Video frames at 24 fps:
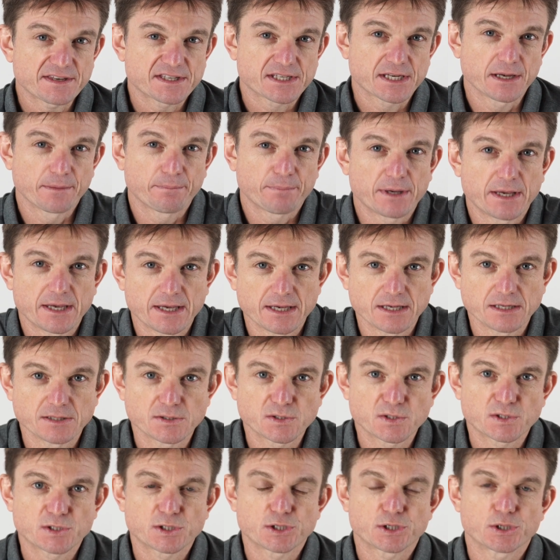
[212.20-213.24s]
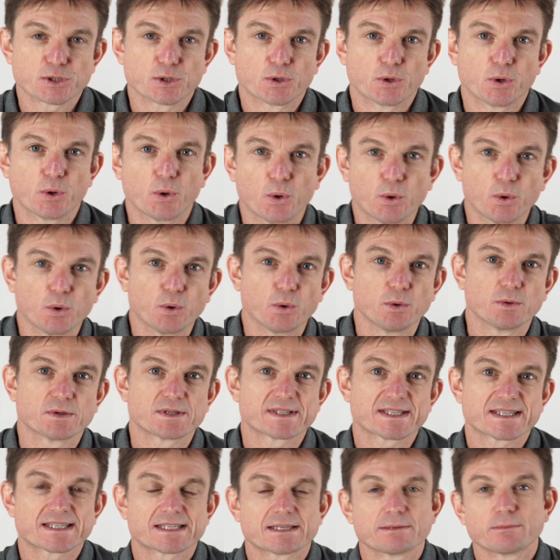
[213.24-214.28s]
tip is to
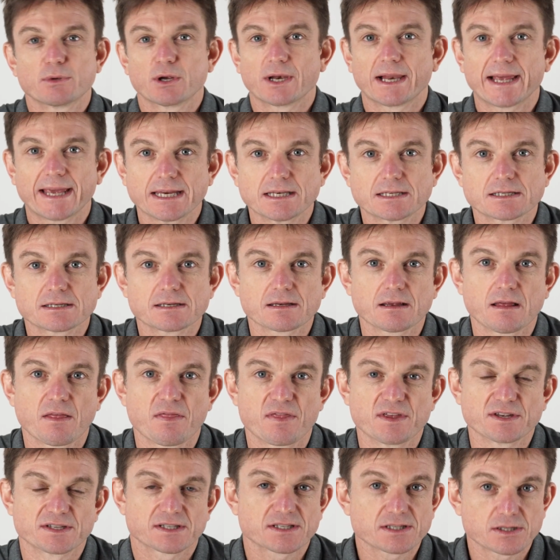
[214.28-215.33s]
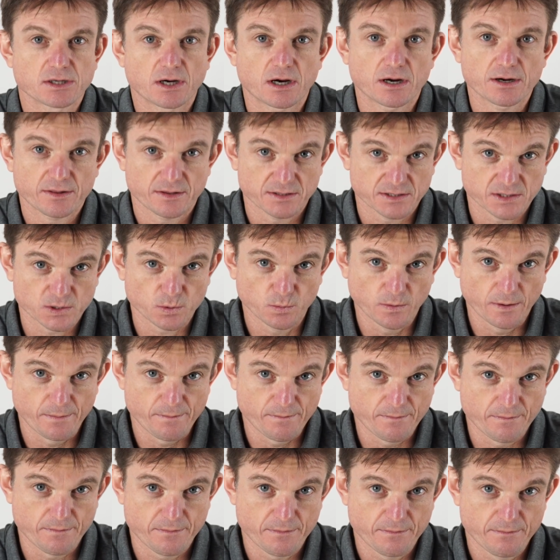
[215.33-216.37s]
simulate the start of the
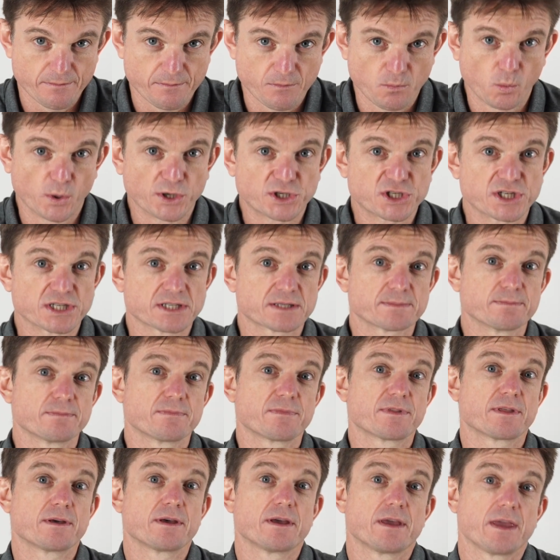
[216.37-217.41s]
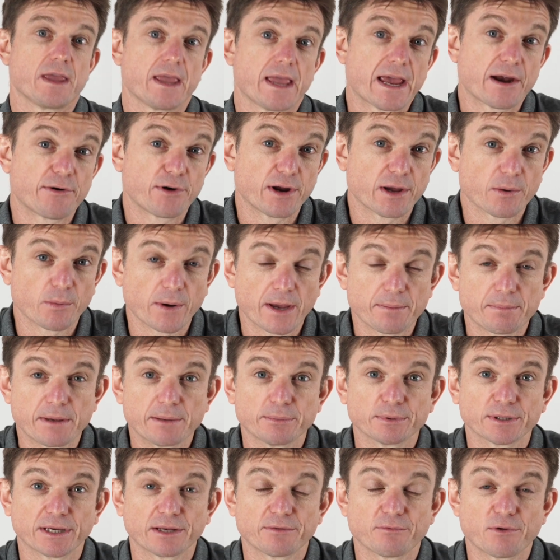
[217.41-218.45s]
swim, which is the area where
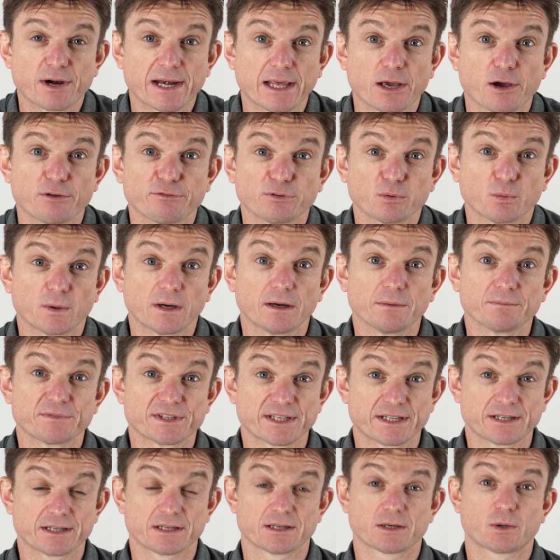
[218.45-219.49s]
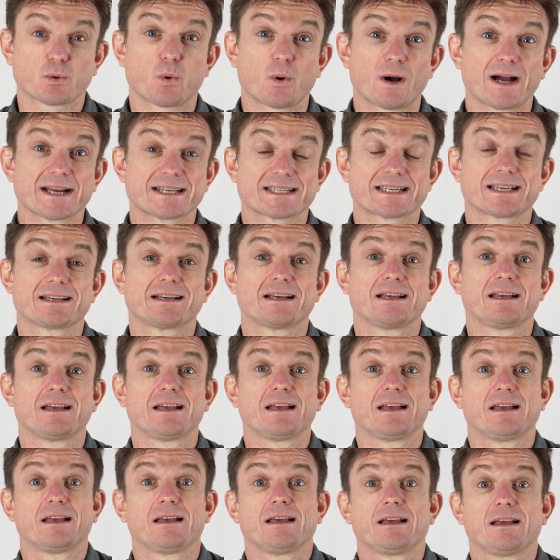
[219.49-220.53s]
people get really overwhelmed and quite
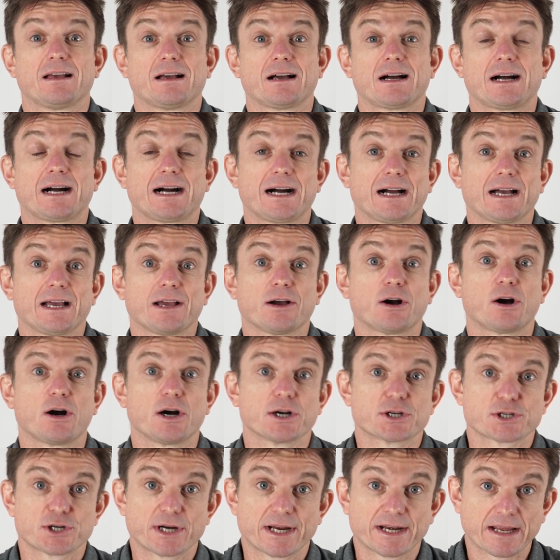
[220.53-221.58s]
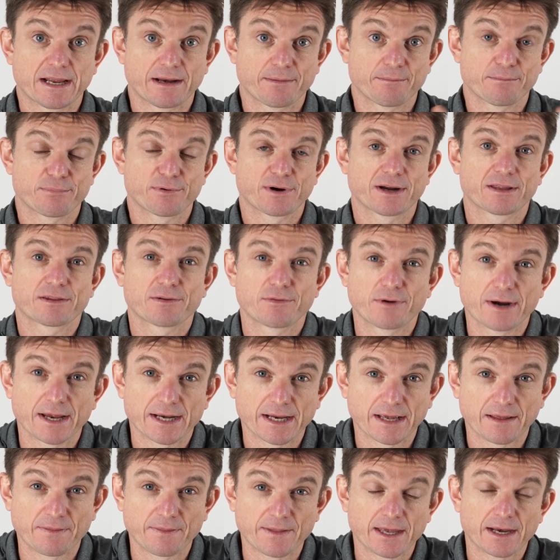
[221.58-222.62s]
high heart rate and breath rate,
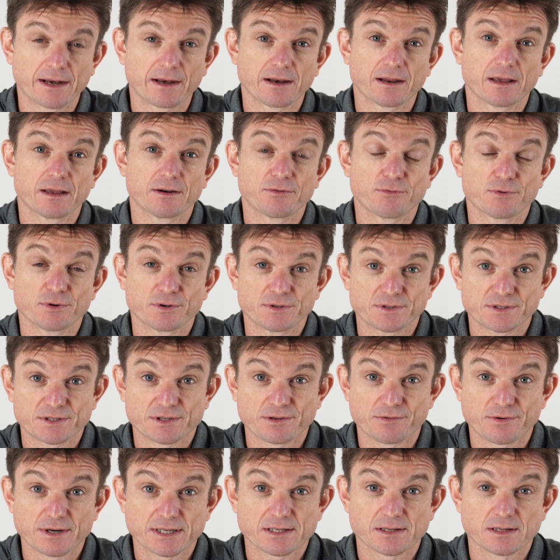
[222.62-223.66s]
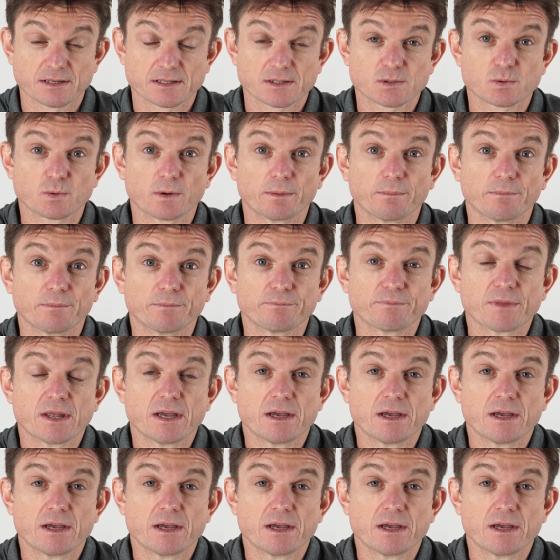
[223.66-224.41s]
and then it ruins the rest of their swim.